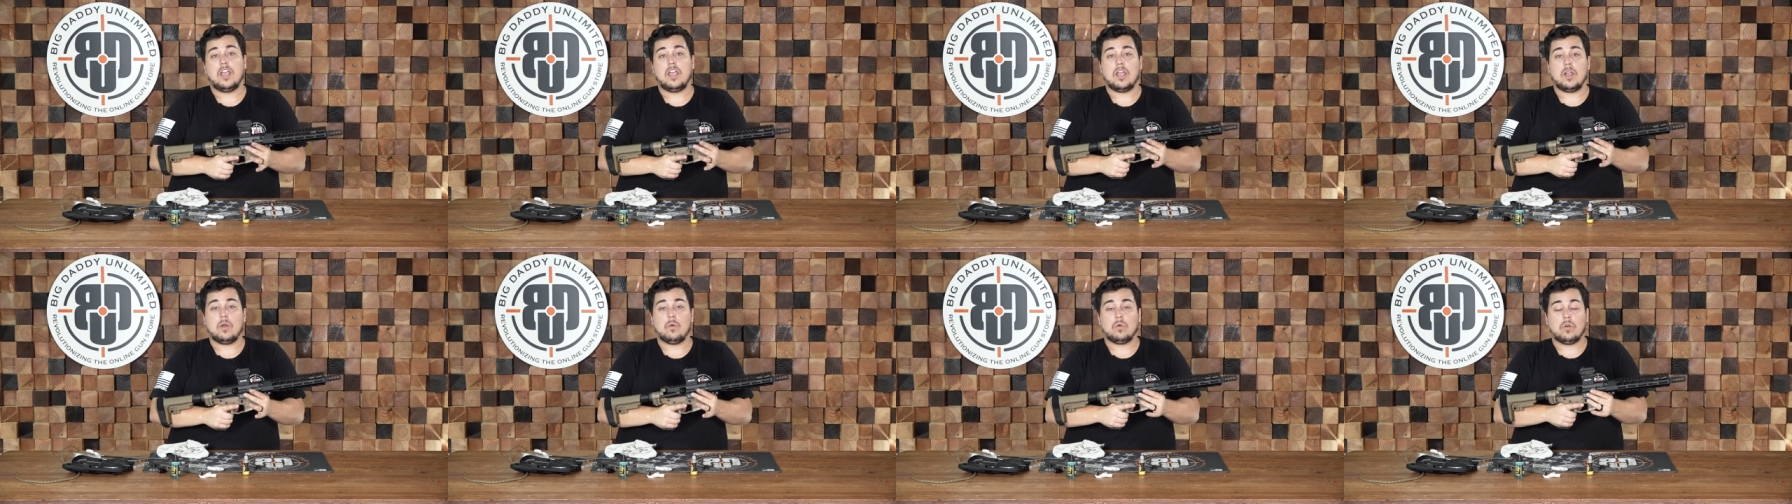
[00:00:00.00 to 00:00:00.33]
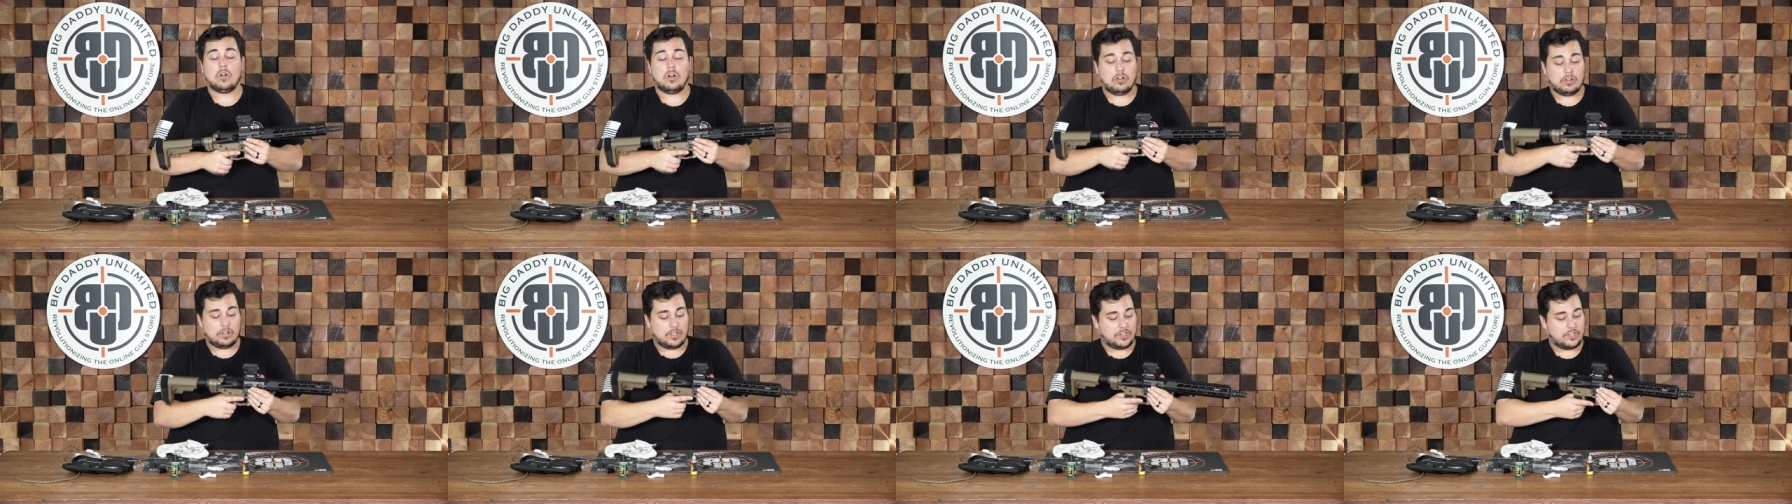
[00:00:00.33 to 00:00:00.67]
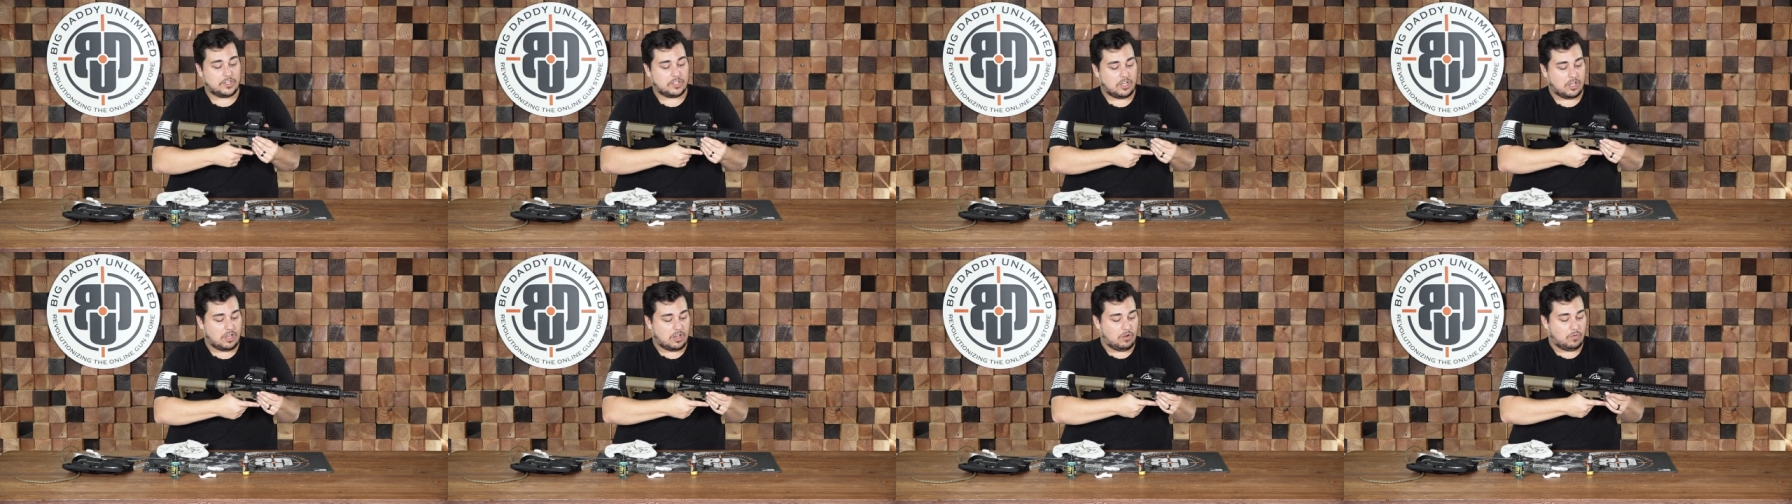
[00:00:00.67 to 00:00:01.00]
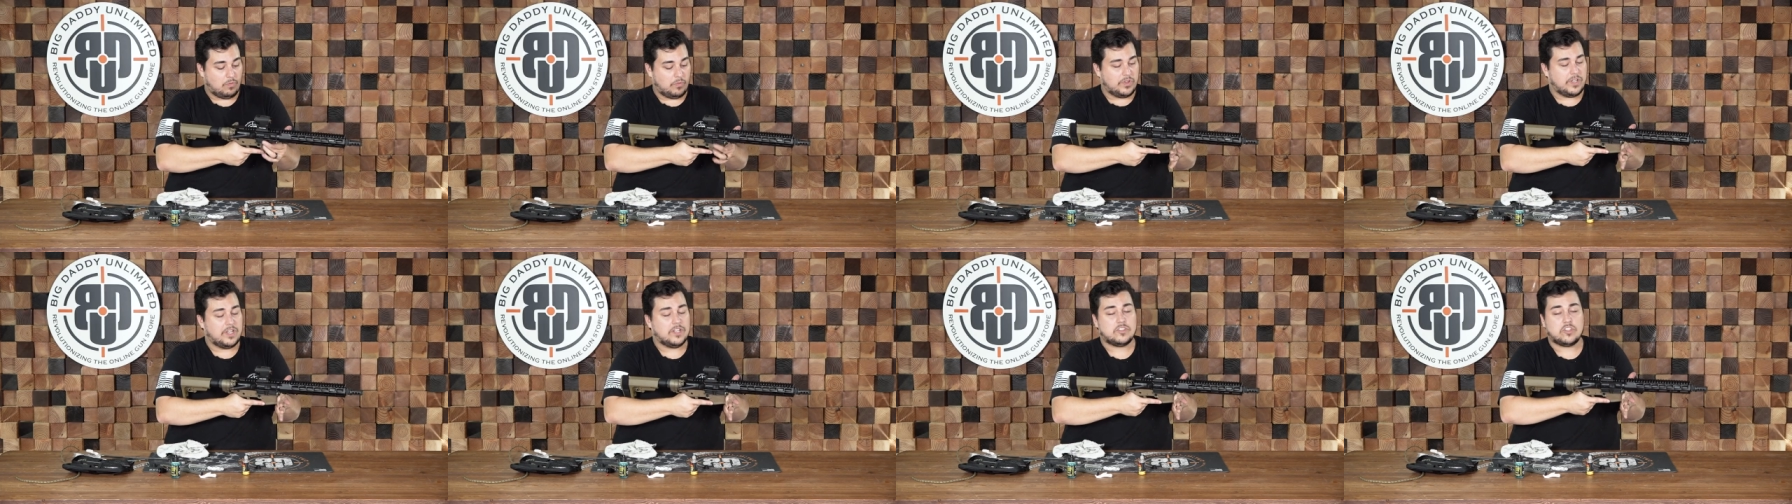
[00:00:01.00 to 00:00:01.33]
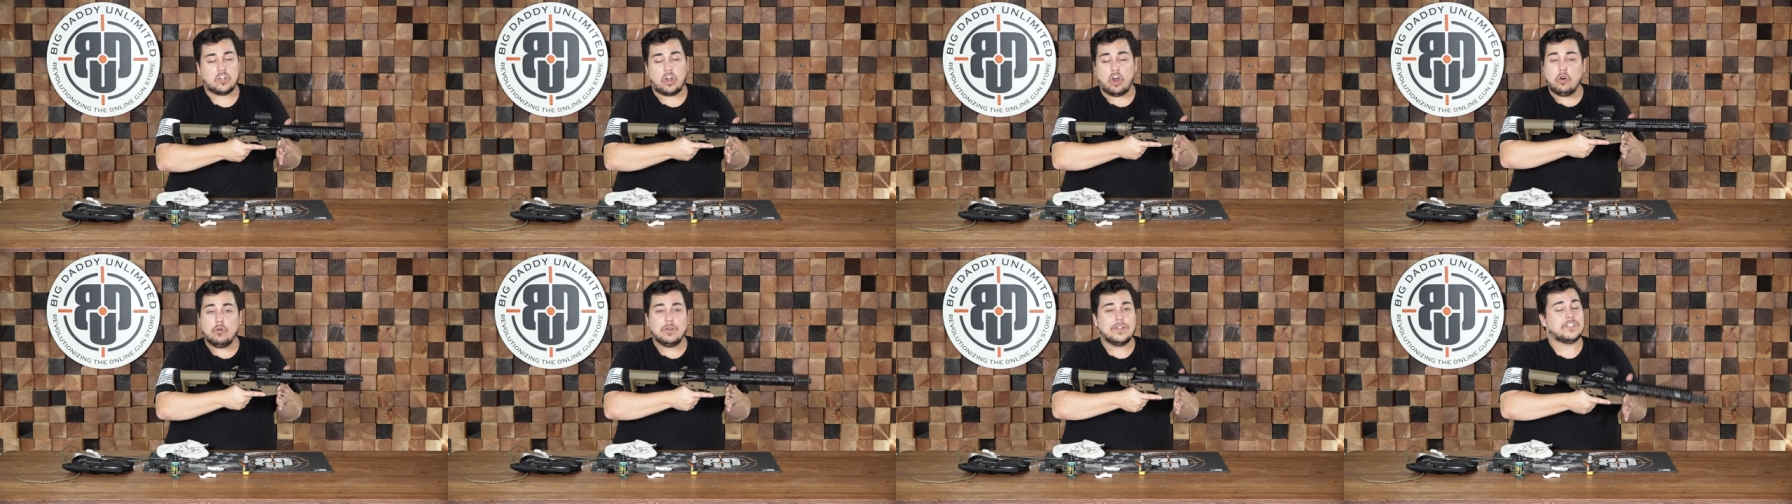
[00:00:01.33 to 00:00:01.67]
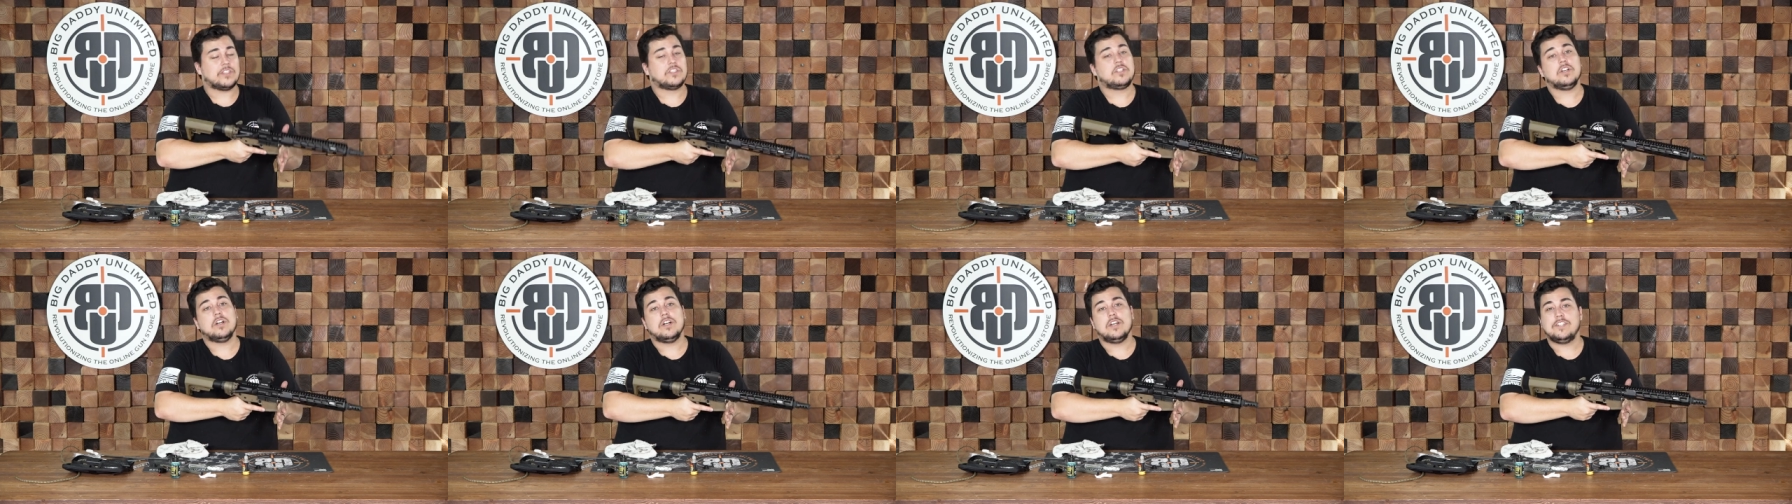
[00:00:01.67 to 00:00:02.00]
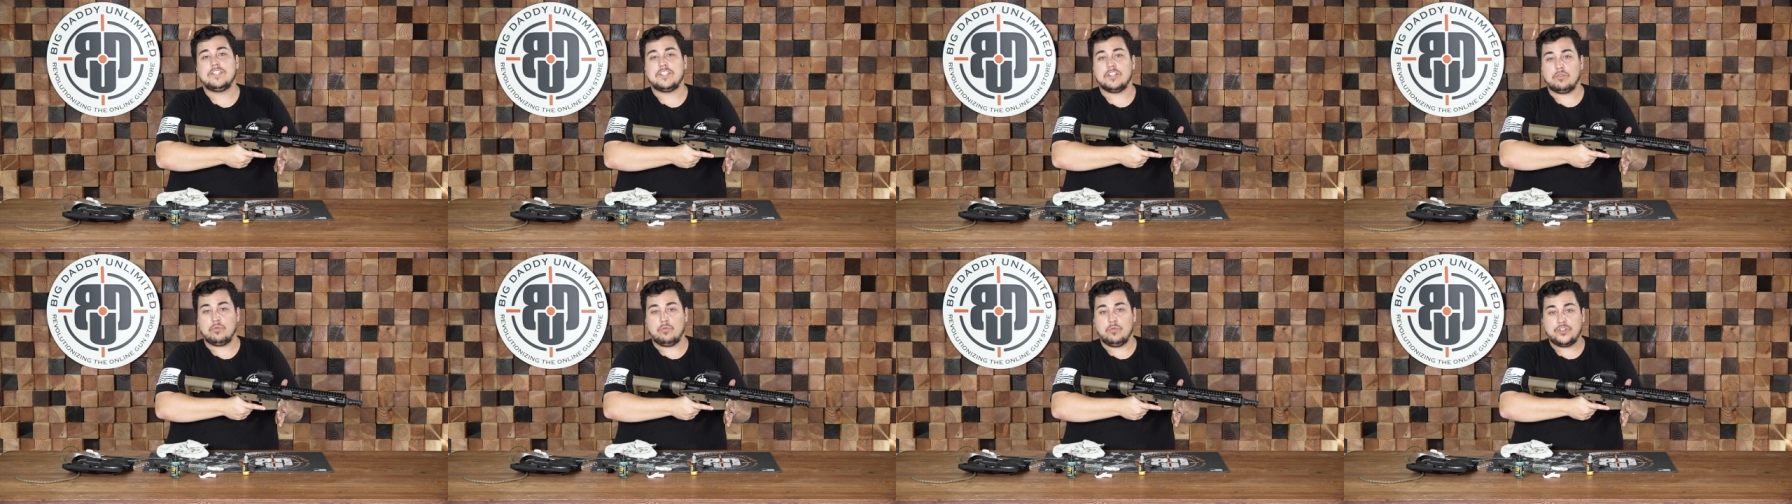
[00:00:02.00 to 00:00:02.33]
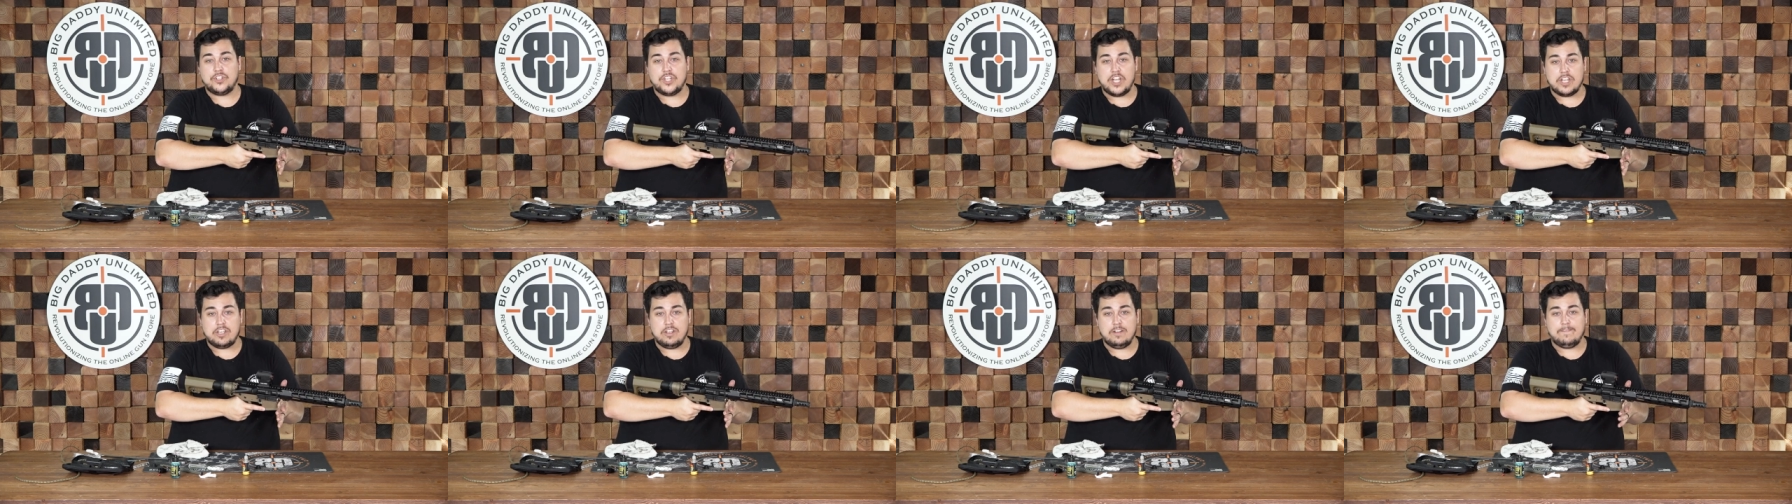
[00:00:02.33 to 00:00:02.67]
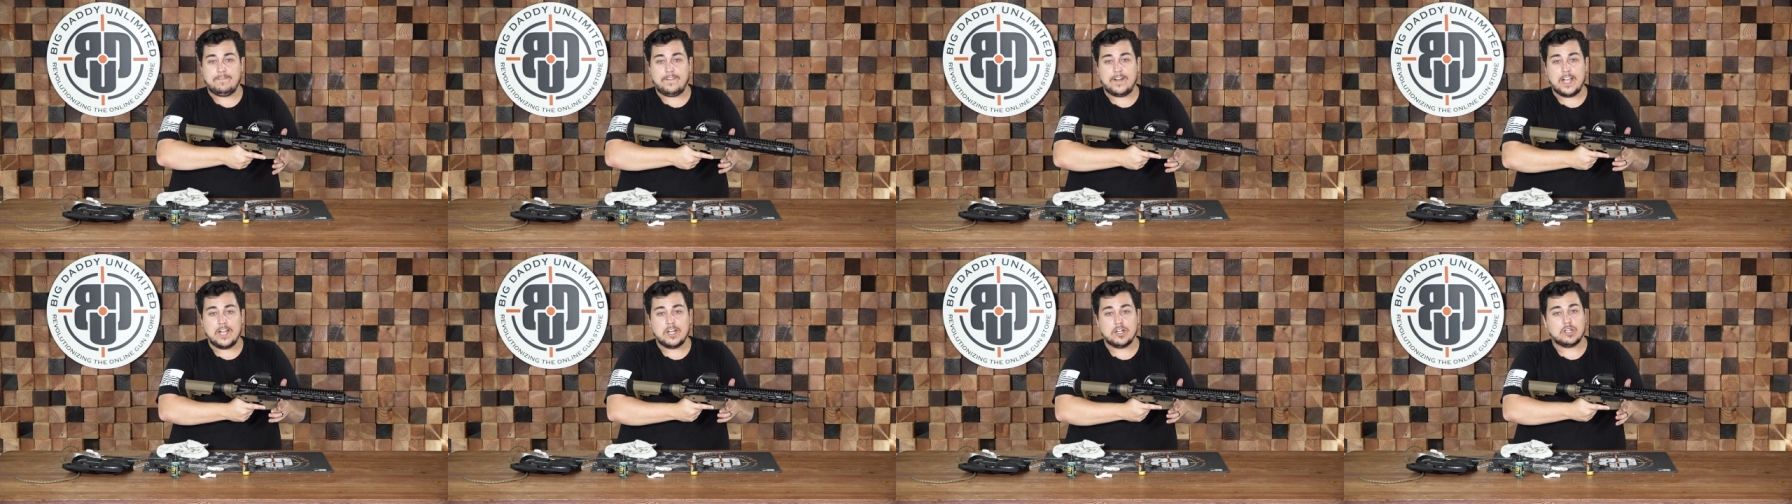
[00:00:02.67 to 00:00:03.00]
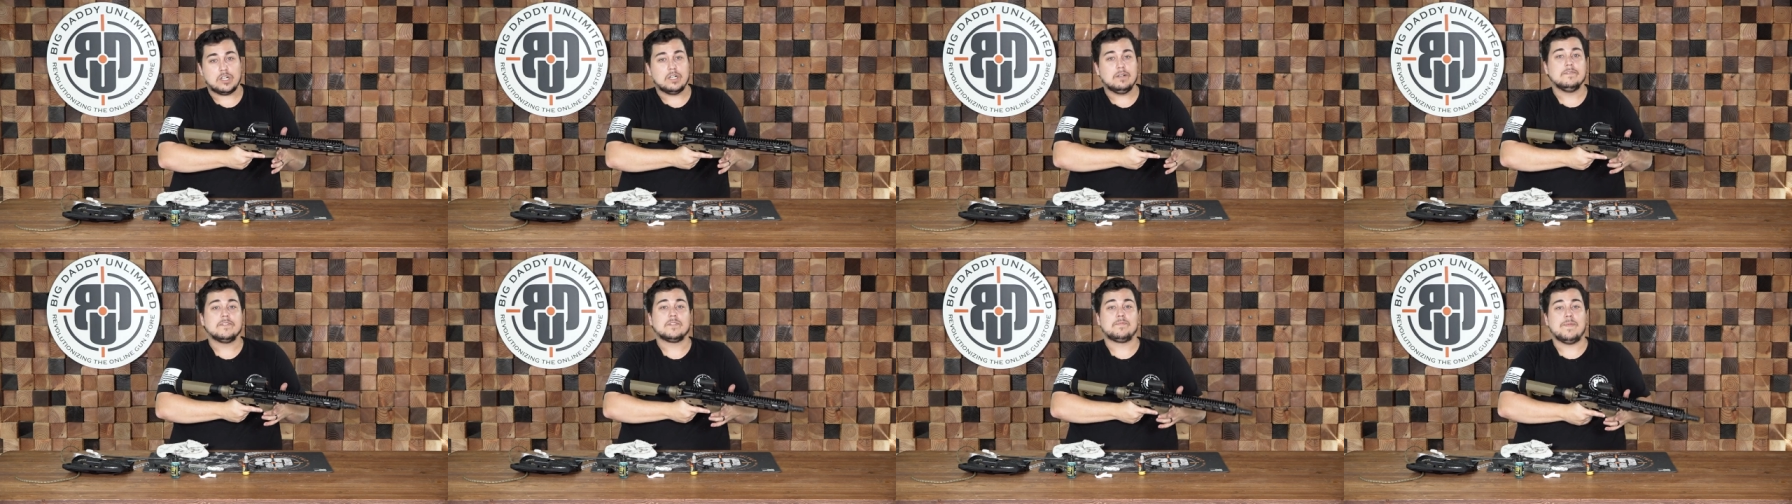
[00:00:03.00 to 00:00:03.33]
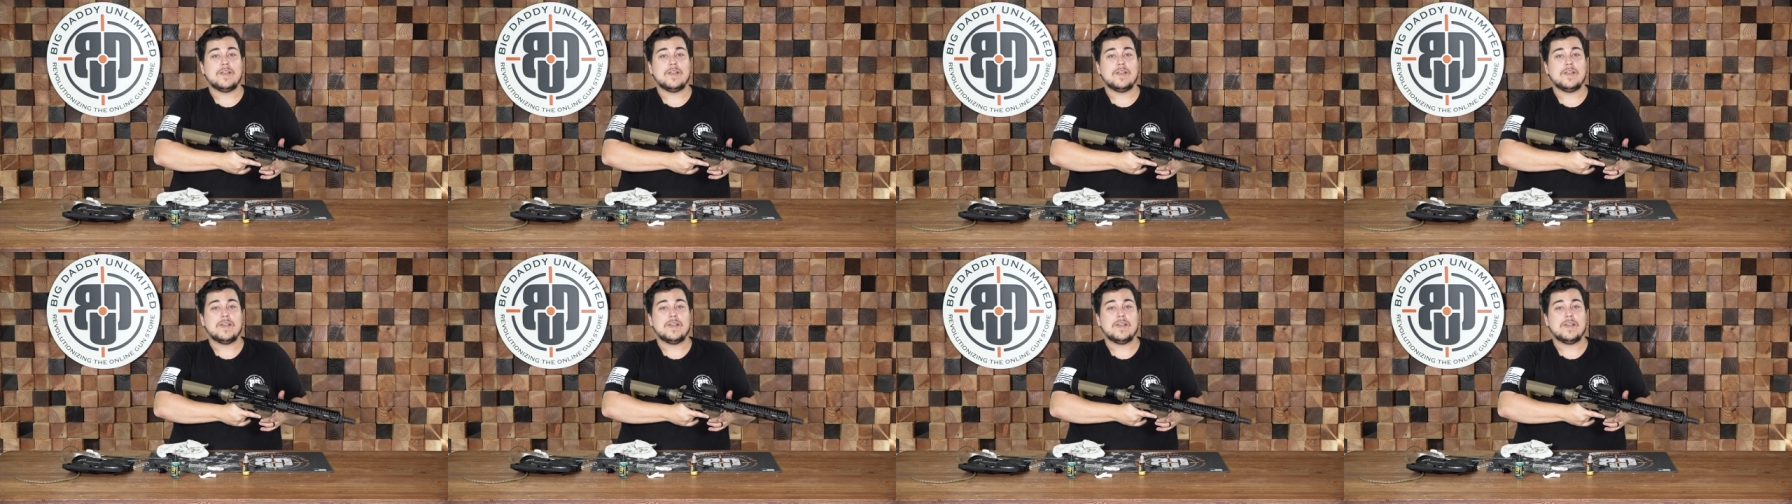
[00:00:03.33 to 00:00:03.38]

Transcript: And we're all good to go. It's always good to check your firearms,